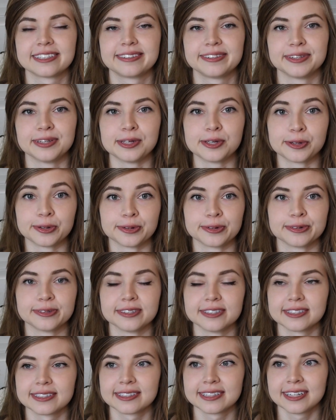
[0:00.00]
to
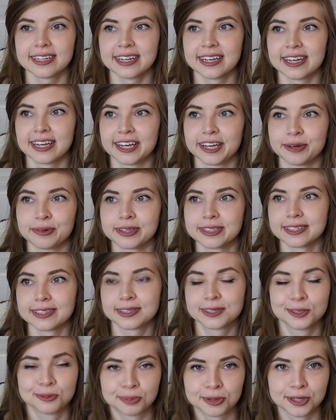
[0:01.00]
use. It
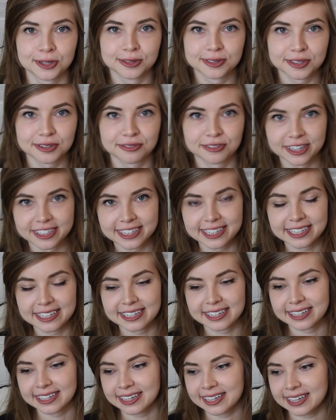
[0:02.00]
wasn't super
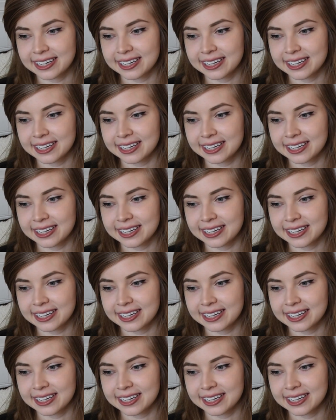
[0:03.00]
user-friendly.